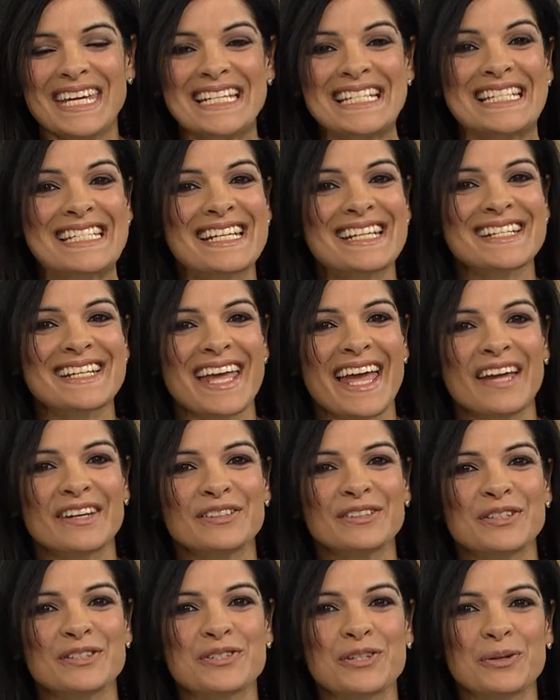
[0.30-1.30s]
Six
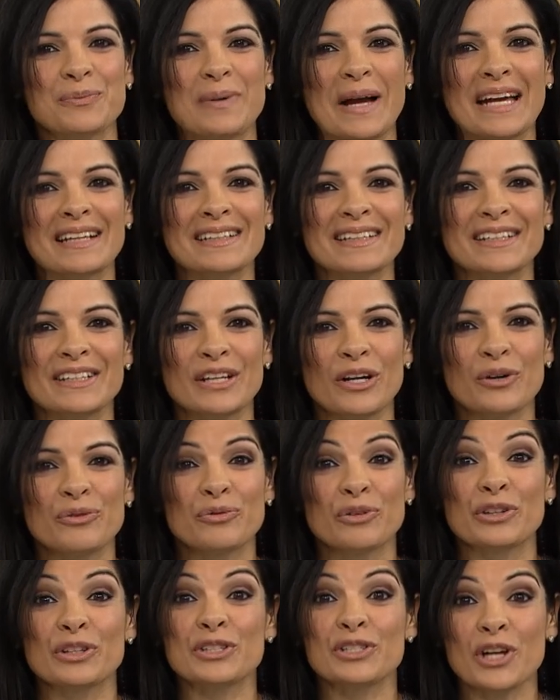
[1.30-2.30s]
candidates are battling it
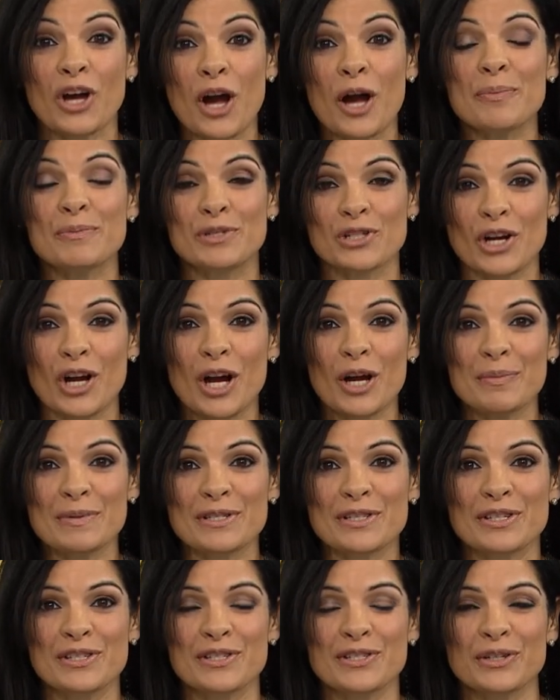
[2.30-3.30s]
out for the top job
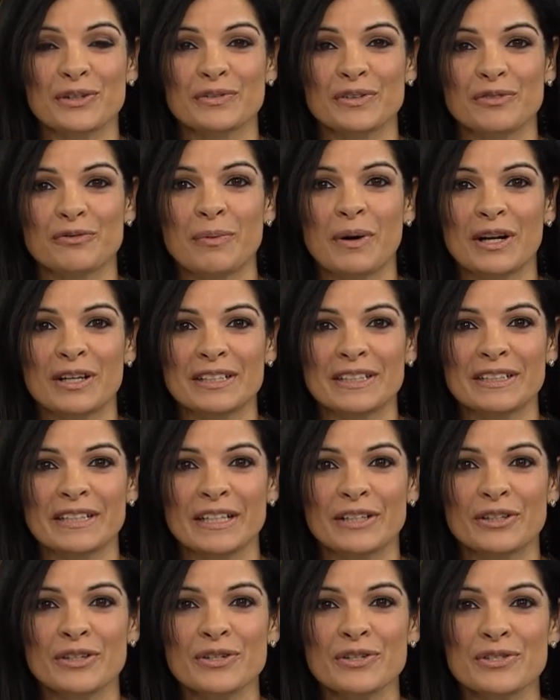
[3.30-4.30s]
as Conservative Party
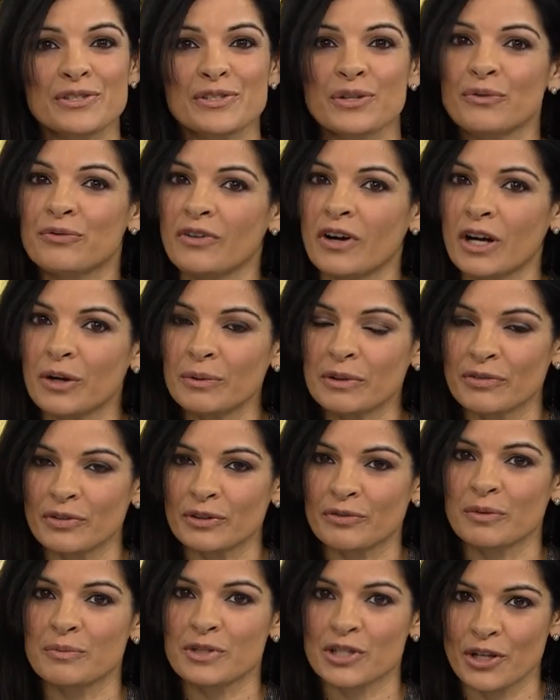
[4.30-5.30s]
leaders. So far, we've
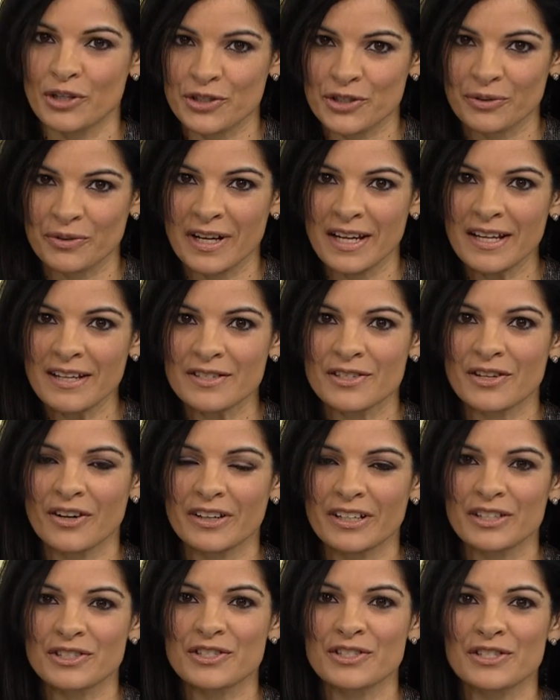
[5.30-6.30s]
heard from Jean Charest and
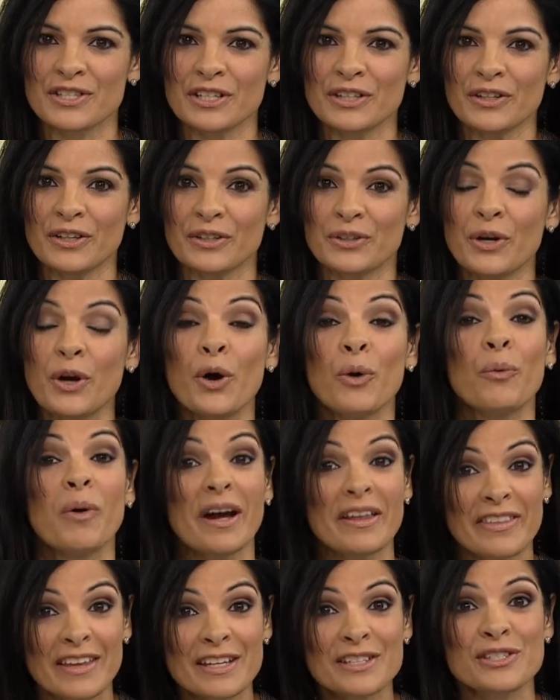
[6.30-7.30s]
Scott Acheson on
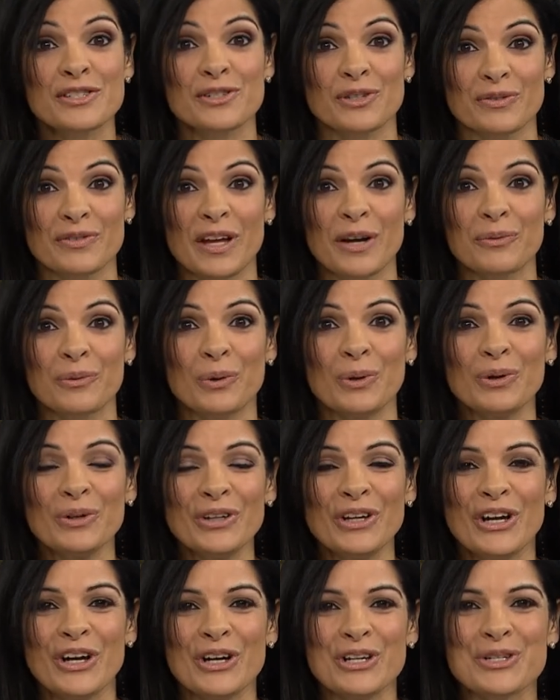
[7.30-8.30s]
why they deserve that
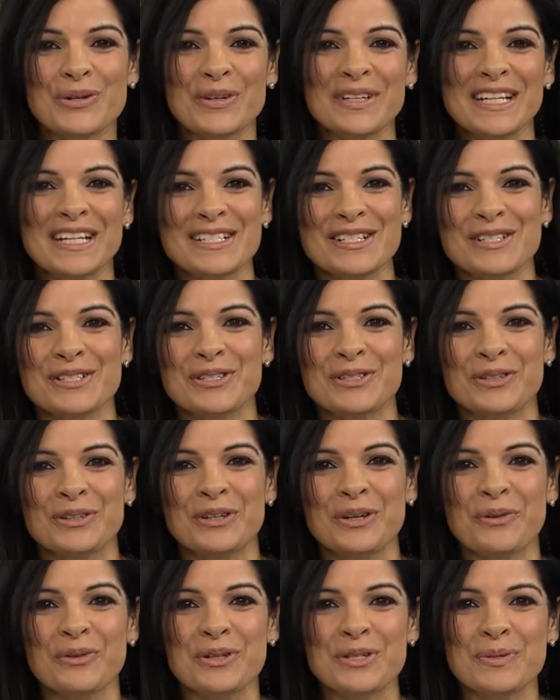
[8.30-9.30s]
role. Joining us in
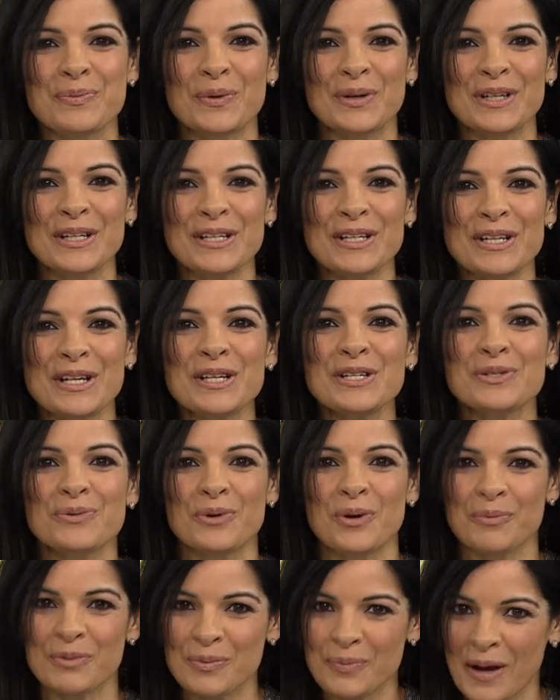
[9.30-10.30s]
studio this morning is
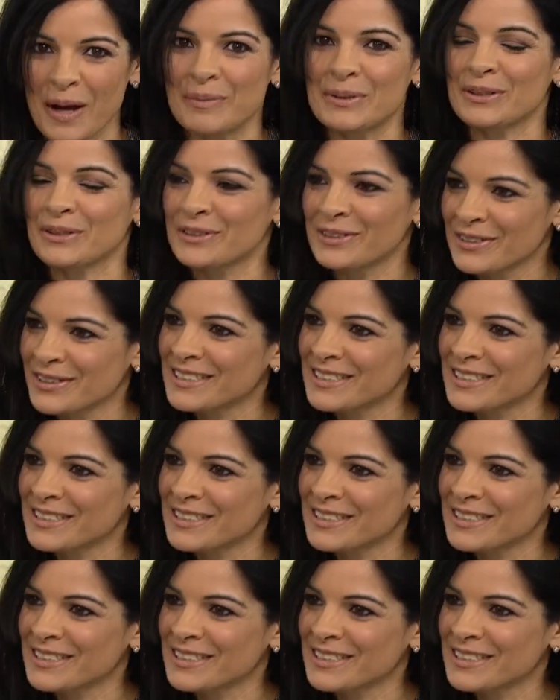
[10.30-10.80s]
Roman Baber.